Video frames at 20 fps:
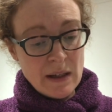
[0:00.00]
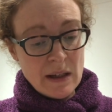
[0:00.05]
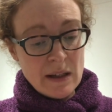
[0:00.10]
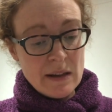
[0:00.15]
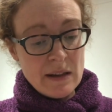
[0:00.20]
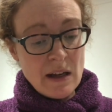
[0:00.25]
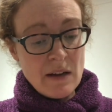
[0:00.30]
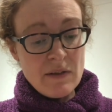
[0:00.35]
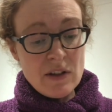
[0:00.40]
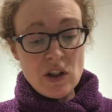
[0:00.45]

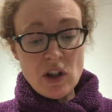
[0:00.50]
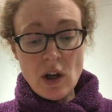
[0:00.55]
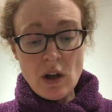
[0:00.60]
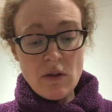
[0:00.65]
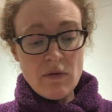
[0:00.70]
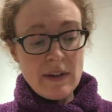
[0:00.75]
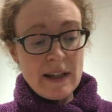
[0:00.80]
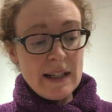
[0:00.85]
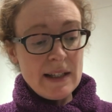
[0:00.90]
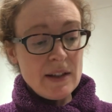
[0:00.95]
There is no
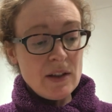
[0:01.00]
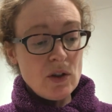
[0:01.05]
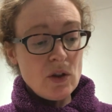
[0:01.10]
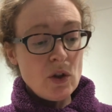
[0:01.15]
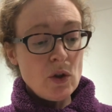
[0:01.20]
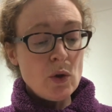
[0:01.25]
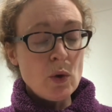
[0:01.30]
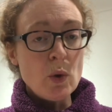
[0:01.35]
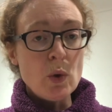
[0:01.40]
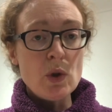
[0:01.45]
reason to
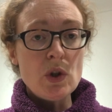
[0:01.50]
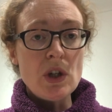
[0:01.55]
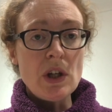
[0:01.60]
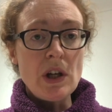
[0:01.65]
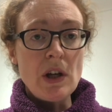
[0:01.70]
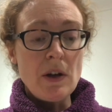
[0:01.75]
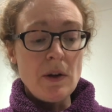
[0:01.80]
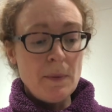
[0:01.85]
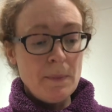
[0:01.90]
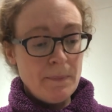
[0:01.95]
torture
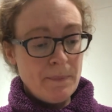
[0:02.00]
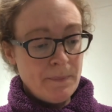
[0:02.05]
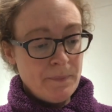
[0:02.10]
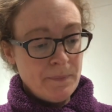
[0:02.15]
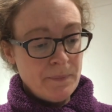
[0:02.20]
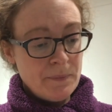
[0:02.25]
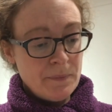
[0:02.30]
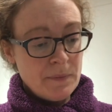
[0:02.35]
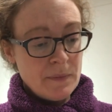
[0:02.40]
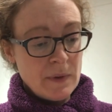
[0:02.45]
you."
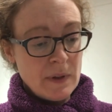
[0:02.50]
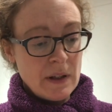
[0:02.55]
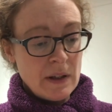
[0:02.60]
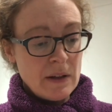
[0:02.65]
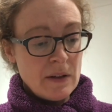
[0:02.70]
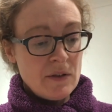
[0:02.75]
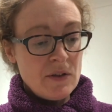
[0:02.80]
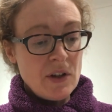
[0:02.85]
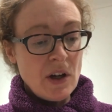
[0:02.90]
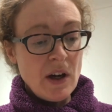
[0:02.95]

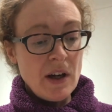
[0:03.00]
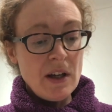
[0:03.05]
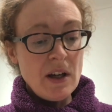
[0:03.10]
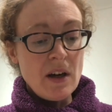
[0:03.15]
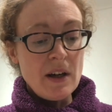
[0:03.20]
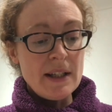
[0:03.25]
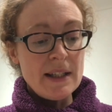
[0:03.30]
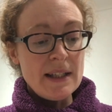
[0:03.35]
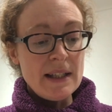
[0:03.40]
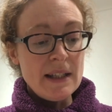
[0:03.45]

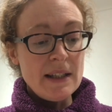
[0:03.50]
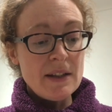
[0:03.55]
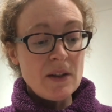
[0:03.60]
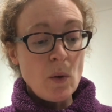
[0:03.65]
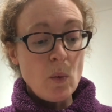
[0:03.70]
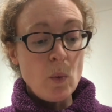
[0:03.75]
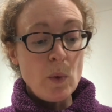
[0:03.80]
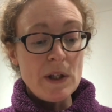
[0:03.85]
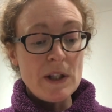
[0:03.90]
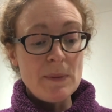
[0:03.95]
Dionysus
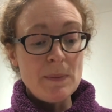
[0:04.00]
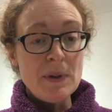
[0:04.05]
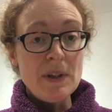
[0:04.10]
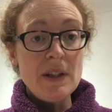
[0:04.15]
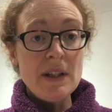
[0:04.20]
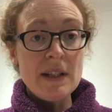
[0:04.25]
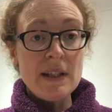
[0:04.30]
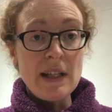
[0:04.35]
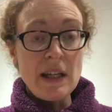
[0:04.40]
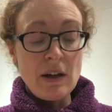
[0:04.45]
whispered the
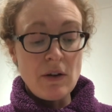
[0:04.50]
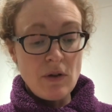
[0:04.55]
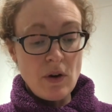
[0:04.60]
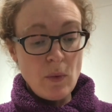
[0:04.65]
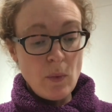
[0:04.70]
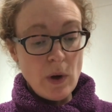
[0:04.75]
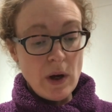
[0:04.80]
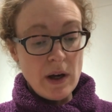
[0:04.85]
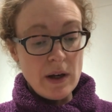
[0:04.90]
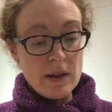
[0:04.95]
secret
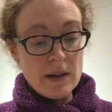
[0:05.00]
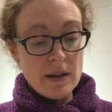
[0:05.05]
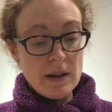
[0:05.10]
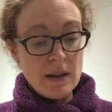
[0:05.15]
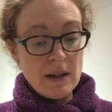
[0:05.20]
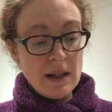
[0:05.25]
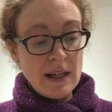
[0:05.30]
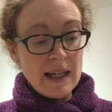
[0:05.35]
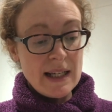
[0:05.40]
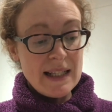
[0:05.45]
word,
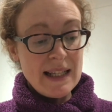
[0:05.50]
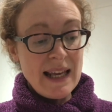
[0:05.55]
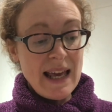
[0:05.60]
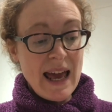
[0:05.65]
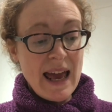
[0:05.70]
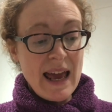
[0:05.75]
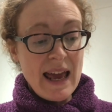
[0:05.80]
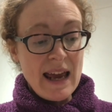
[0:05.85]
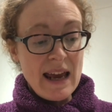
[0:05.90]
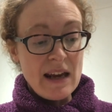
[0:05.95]
and the
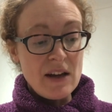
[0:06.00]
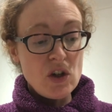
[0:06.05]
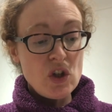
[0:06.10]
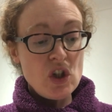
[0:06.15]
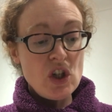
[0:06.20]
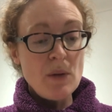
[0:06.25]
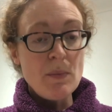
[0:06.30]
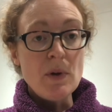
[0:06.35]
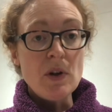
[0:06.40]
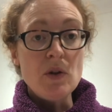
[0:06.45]
air
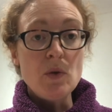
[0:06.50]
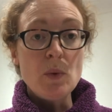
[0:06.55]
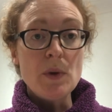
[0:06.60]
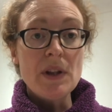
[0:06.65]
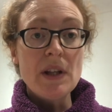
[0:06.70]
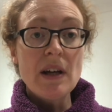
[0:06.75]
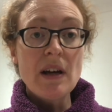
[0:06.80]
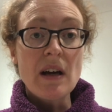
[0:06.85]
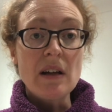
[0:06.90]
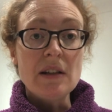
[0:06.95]
shimmered with the
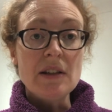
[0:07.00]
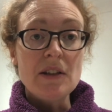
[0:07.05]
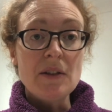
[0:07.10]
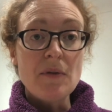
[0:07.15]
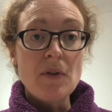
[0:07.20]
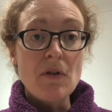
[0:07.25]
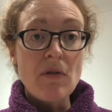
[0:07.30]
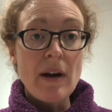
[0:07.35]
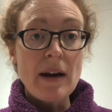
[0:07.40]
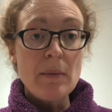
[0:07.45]
colours of the
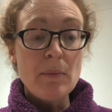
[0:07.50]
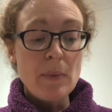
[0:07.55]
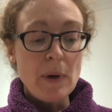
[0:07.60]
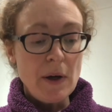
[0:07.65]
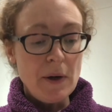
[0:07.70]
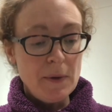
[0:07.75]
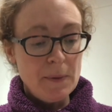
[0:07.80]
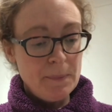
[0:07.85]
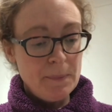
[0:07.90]
rainbow.